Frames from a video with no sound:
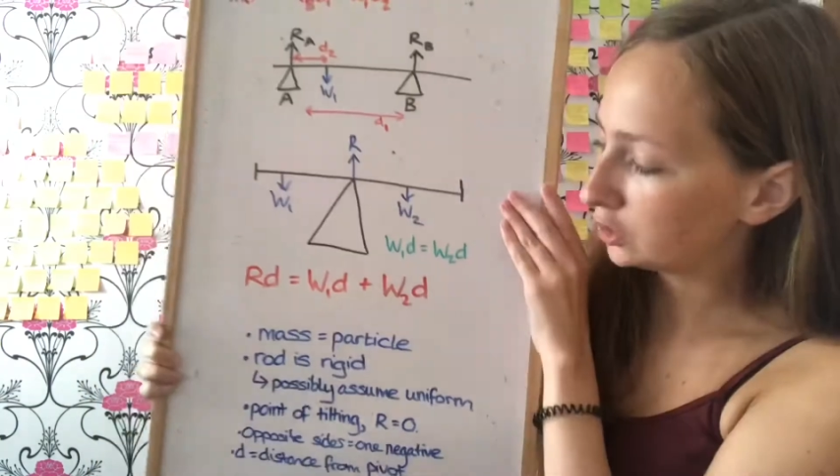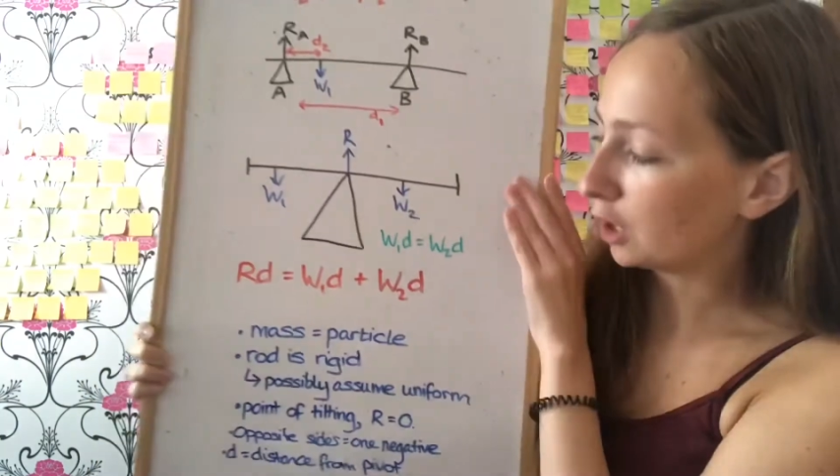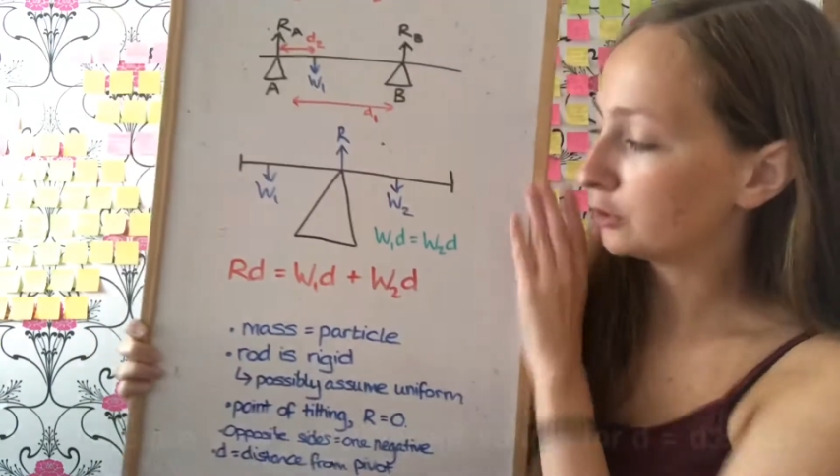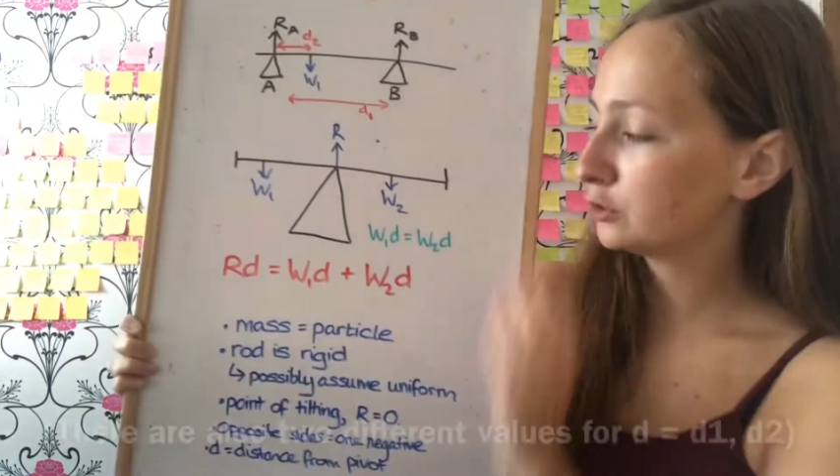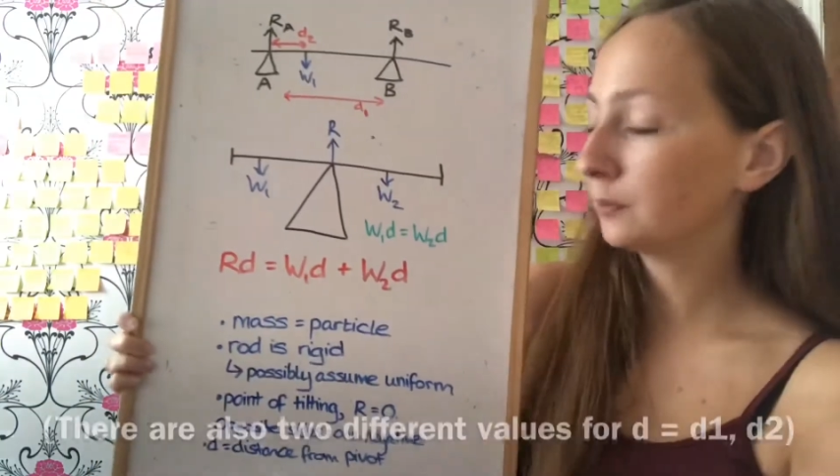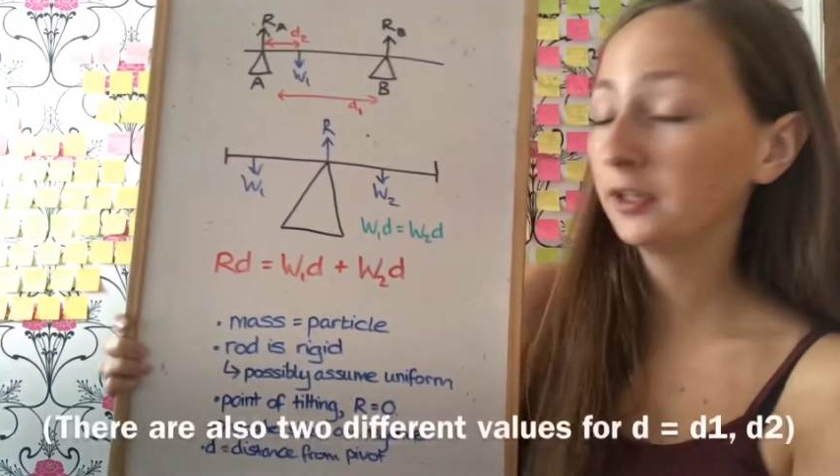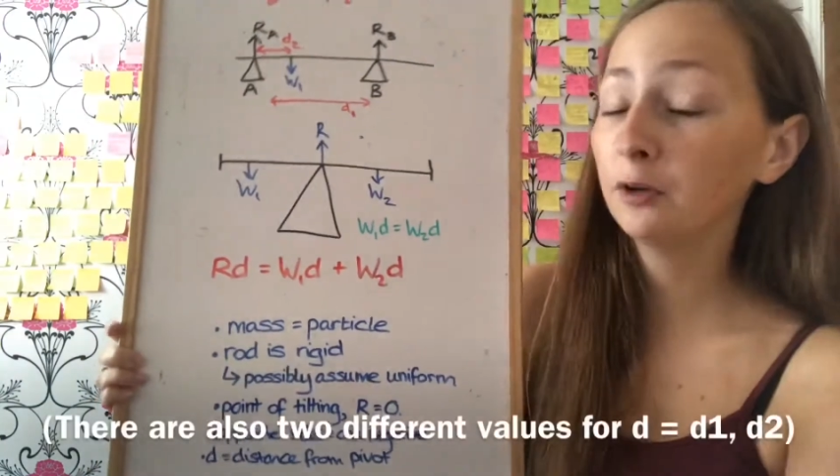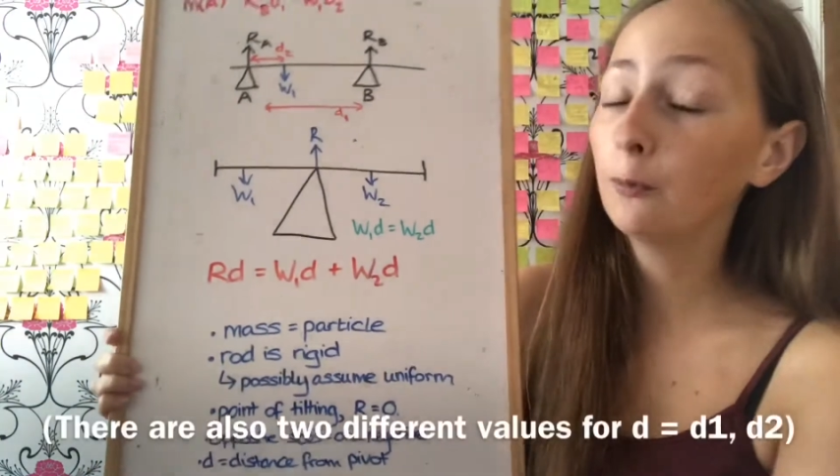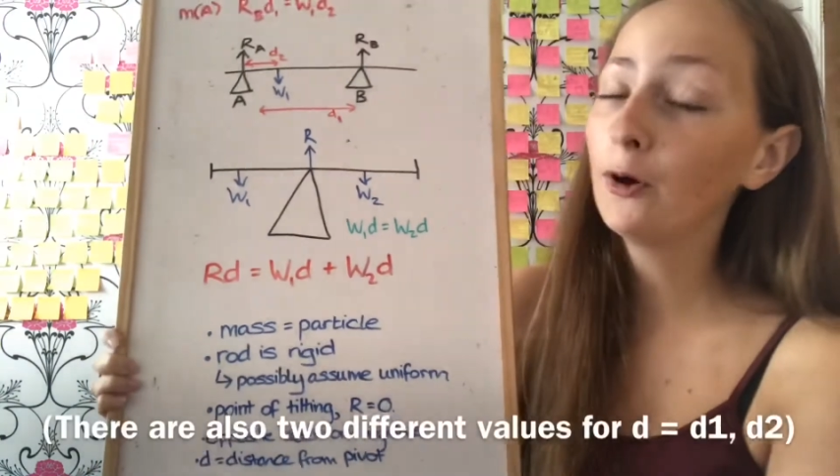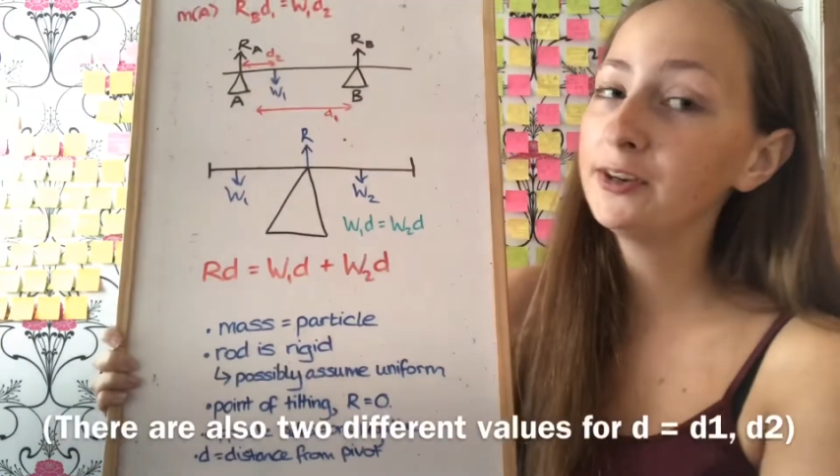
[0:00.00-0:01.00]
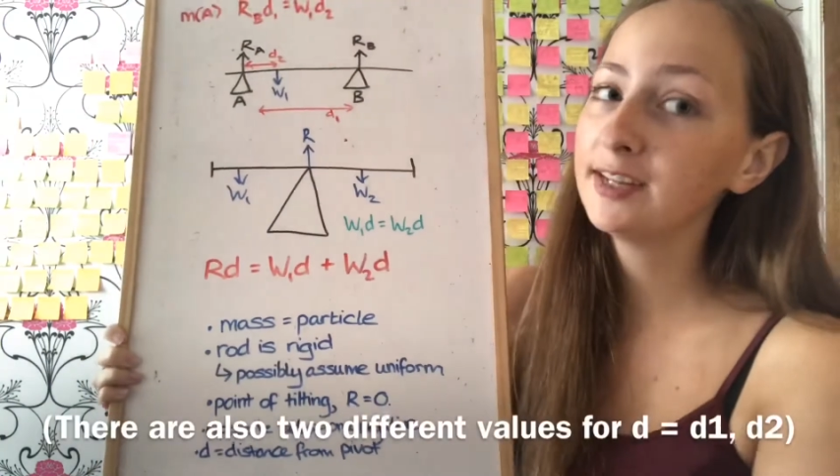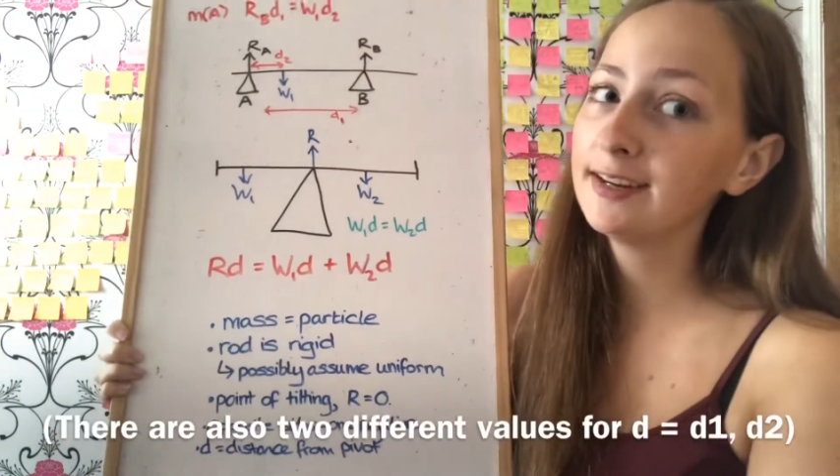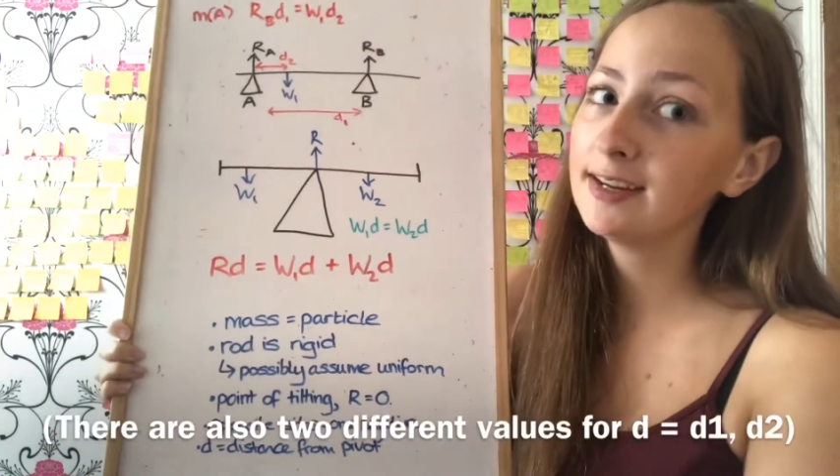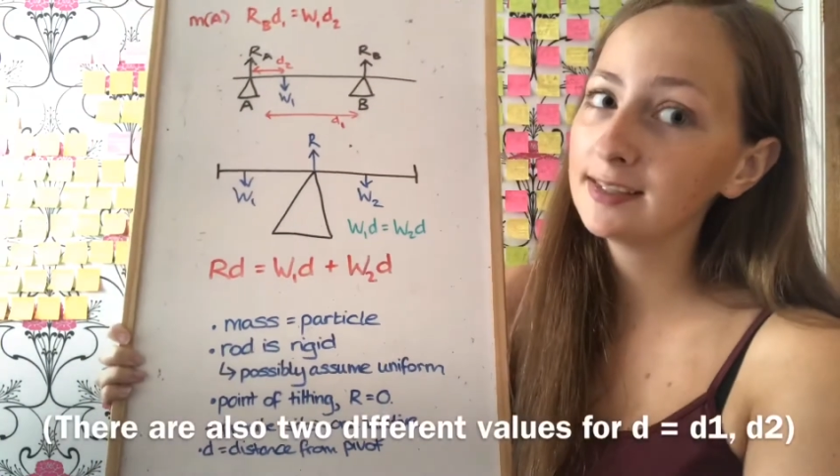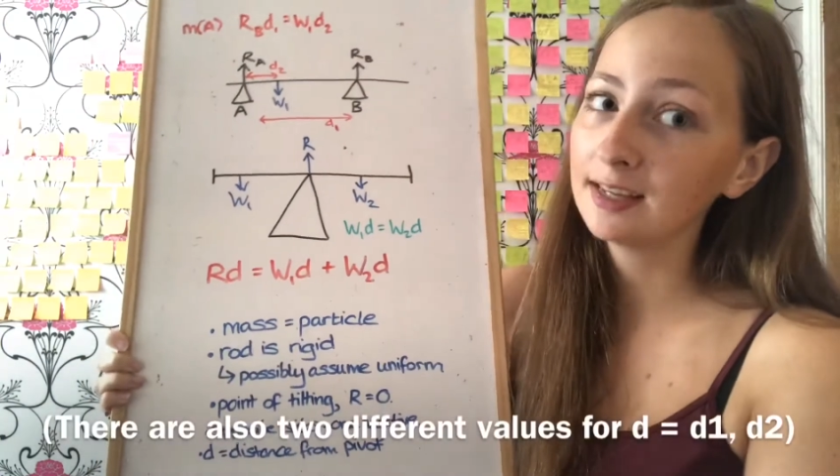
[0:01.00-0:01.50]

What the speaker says: So W1D is